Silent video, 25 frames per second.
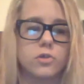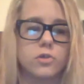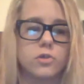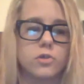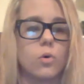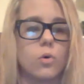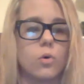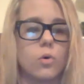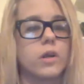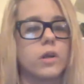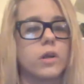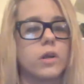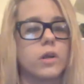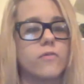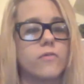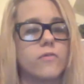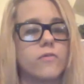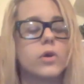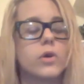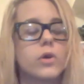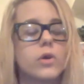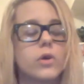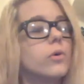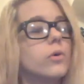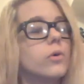one for
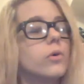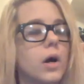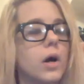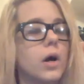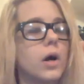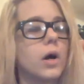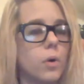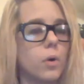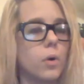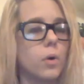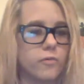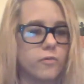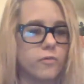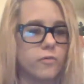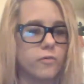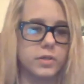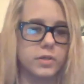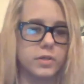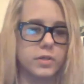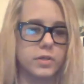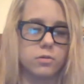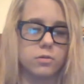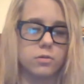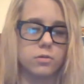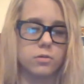you and one for
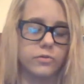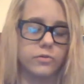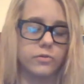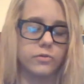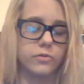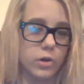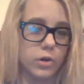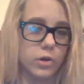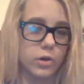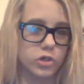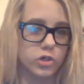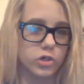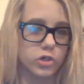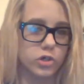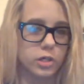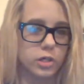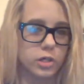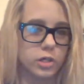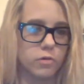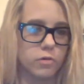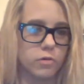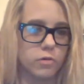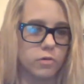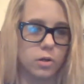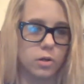Mr. Ralph's coaching to
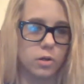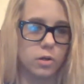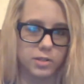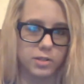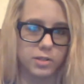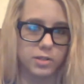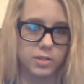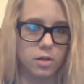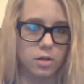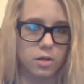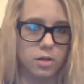write notes on.